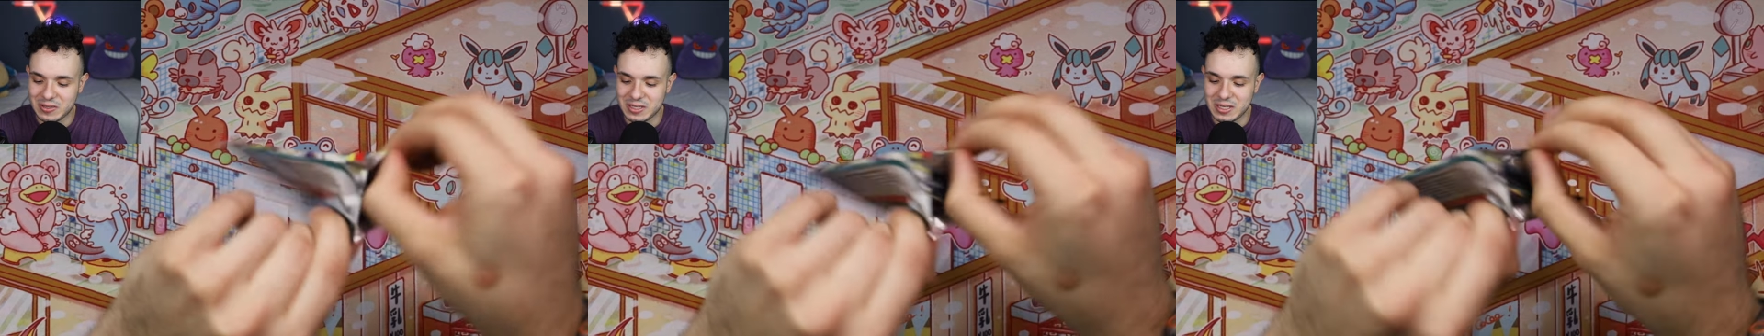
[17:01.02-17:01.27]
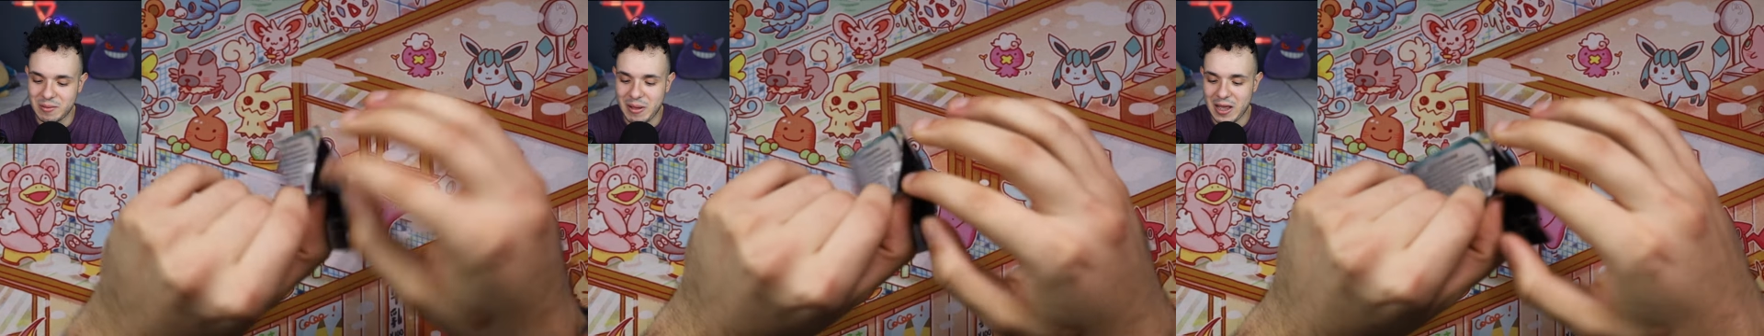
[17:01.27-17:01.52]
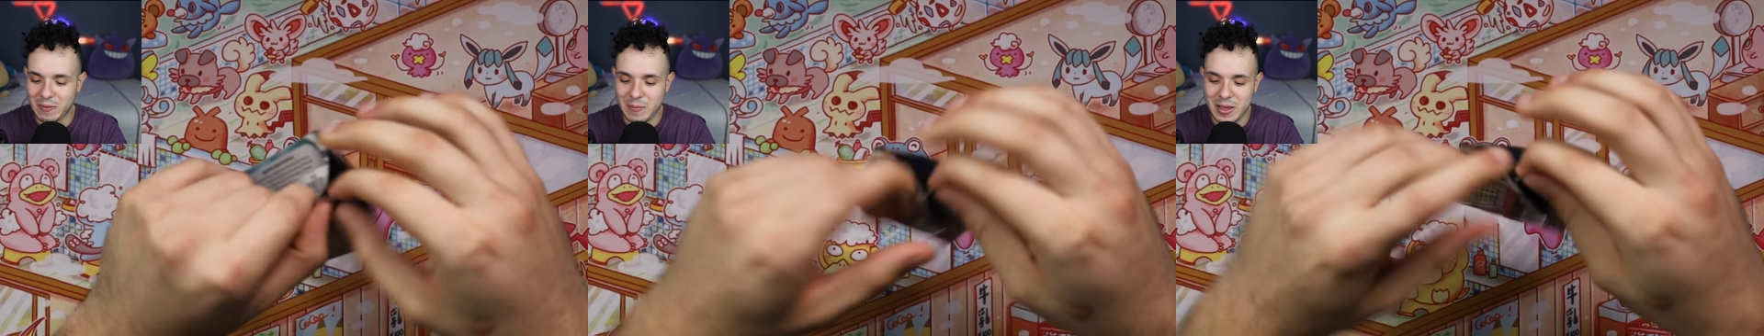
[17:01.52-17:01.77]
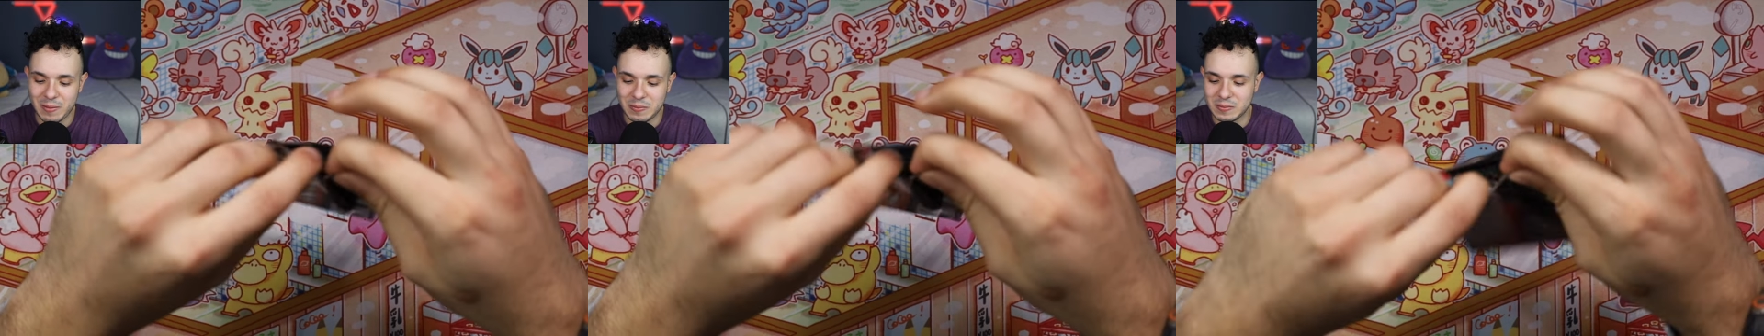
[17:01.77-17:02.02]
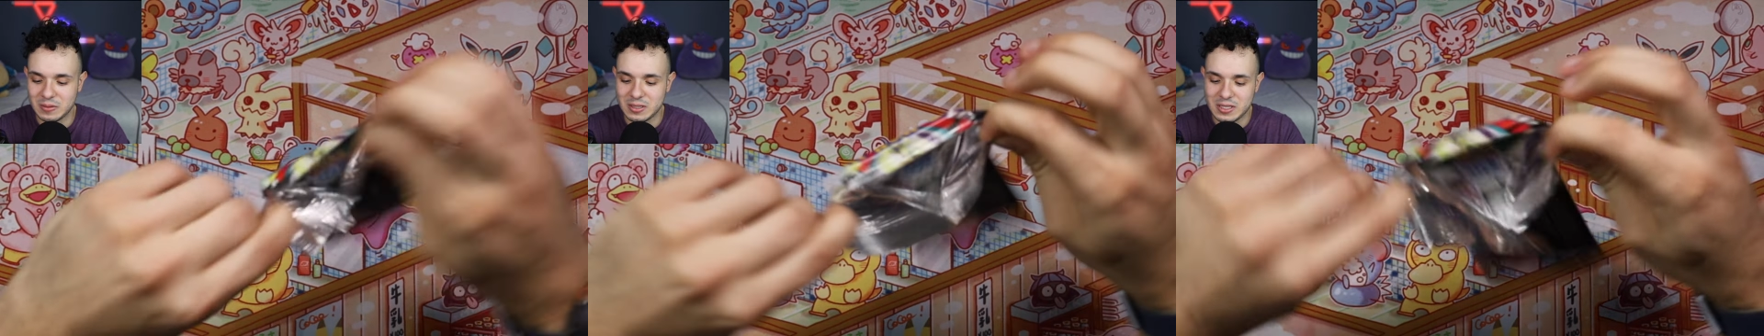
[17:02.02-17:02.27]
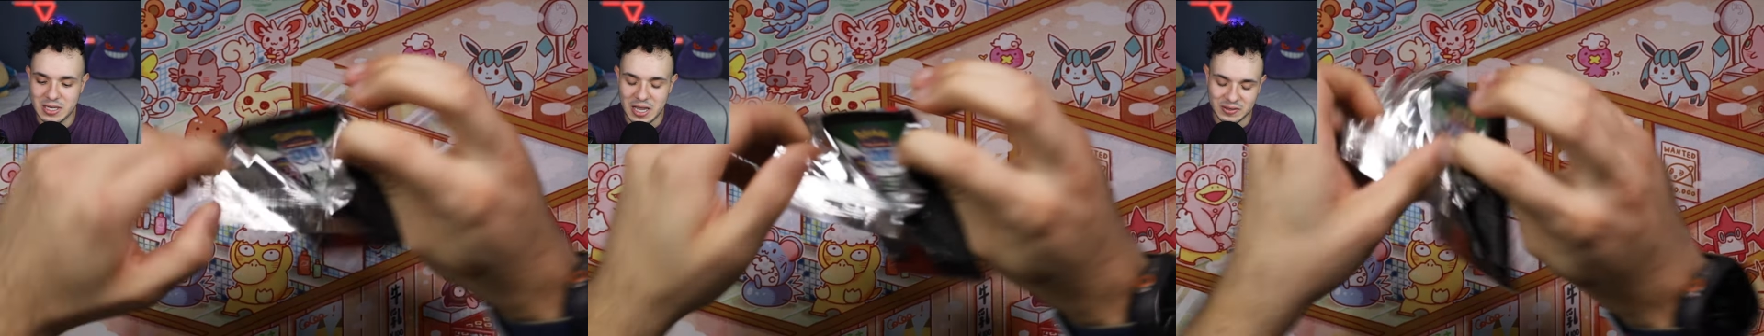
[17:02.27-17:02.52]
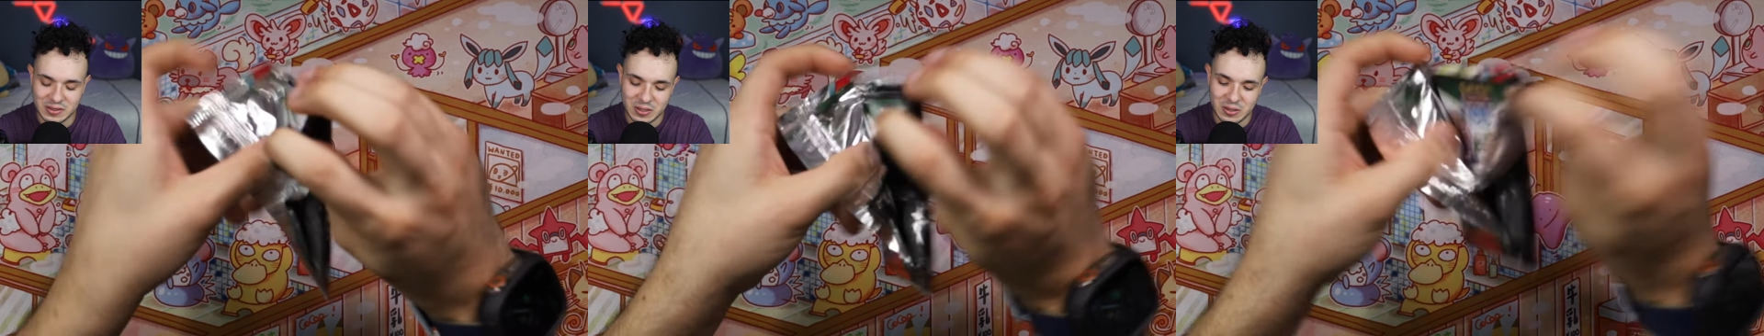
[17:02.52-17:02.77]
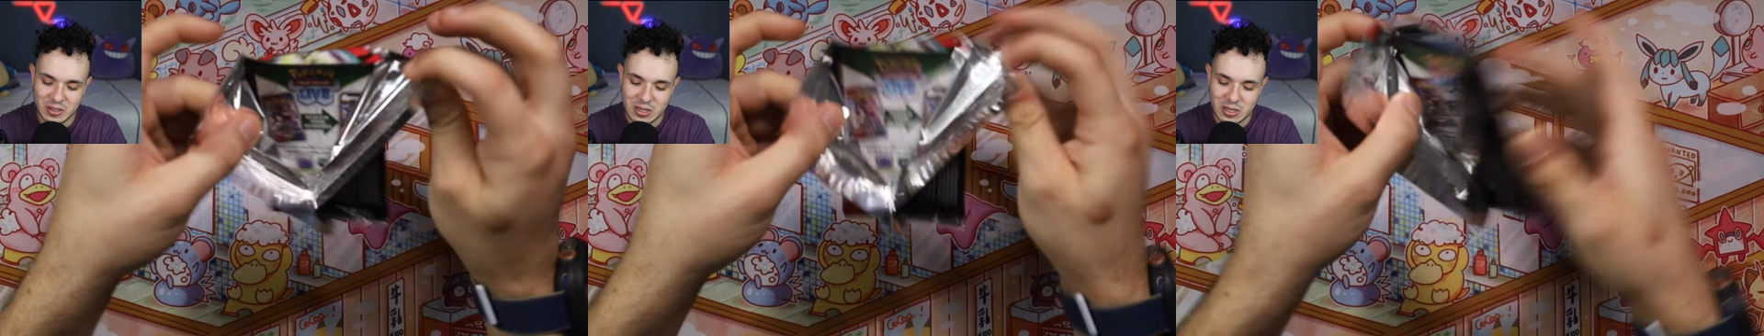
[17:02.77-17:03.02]
to the back of my desk.
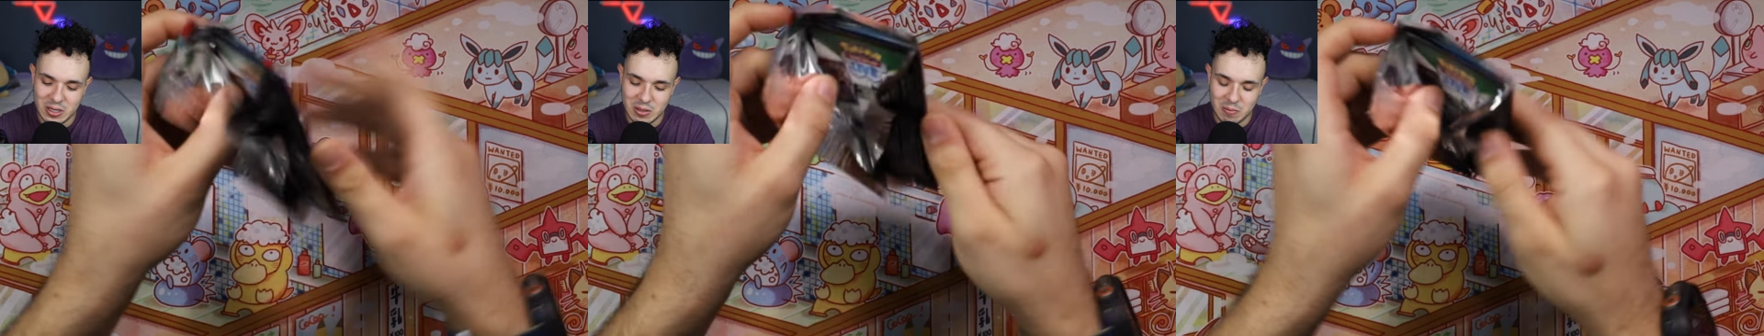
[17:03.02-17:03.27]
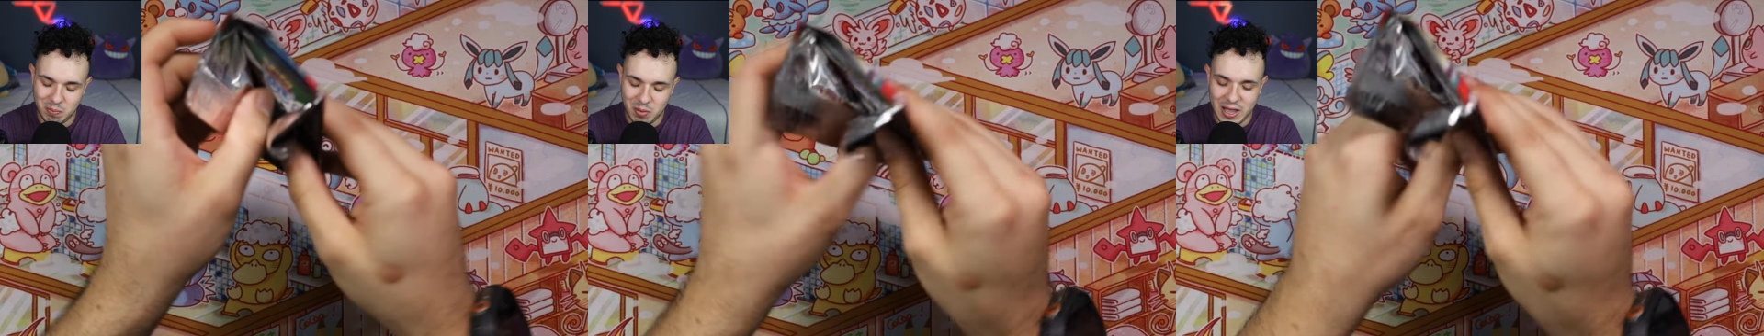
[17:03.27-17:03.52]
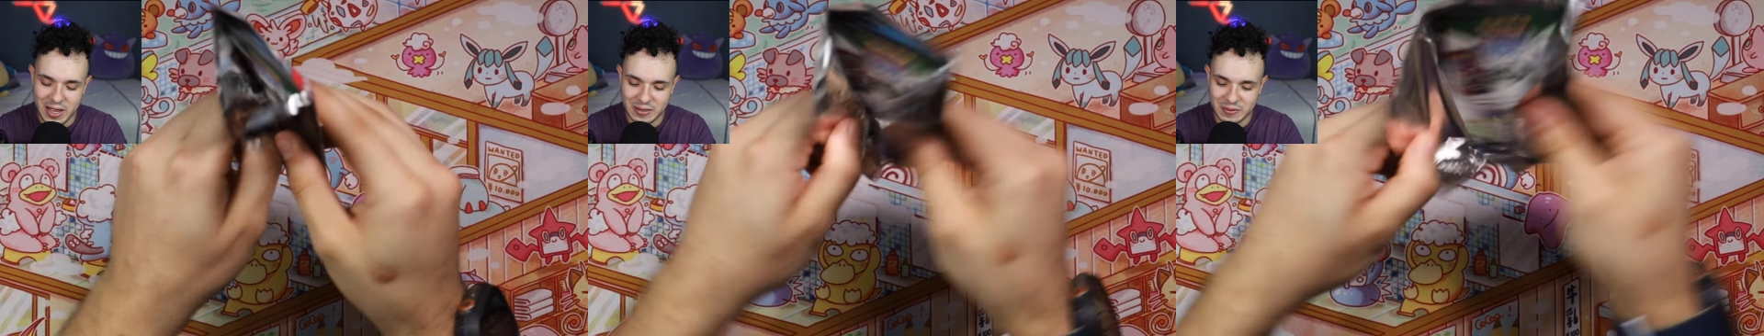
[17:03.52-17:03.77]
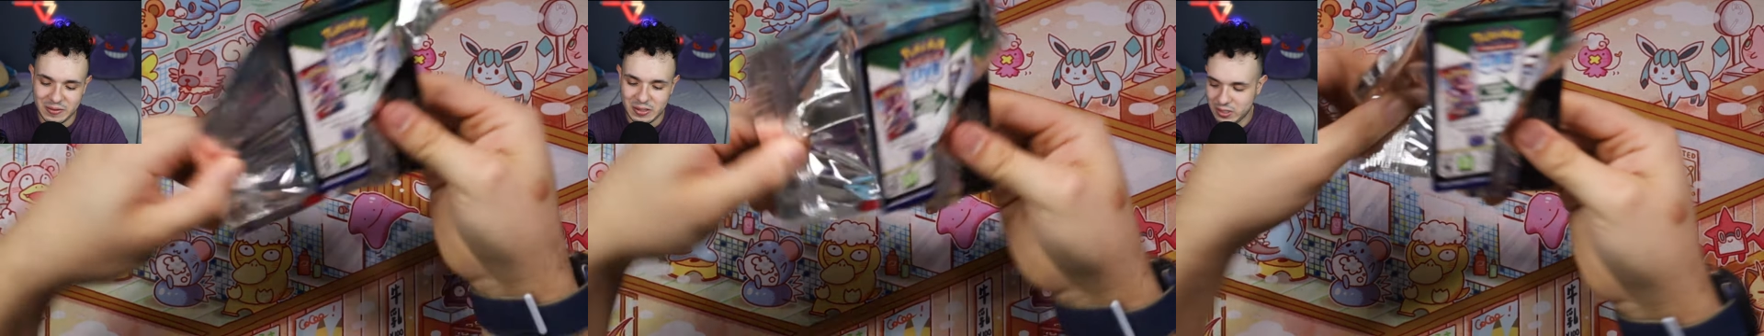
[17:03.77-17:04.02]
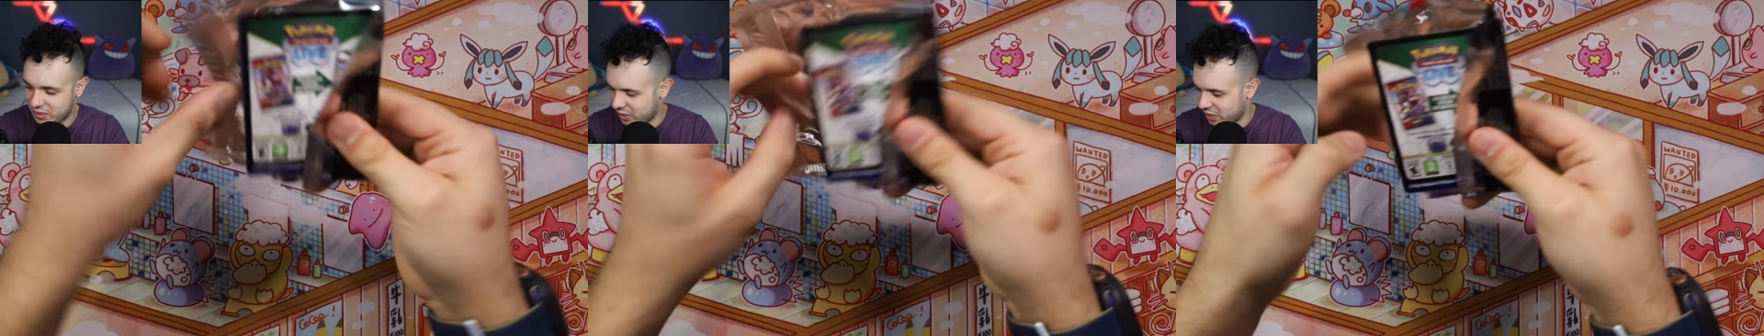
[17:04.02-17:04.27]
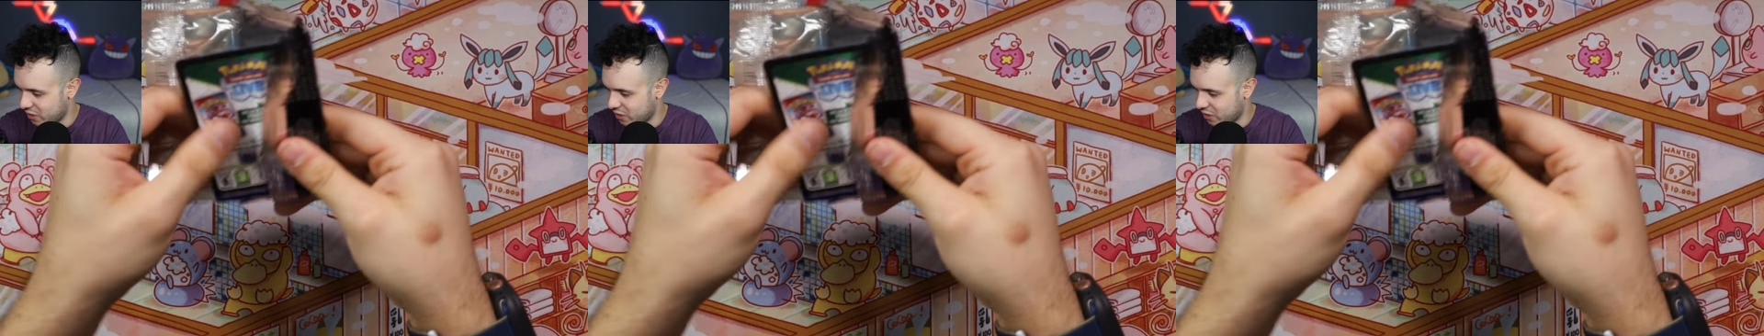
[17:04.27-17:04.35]
But here it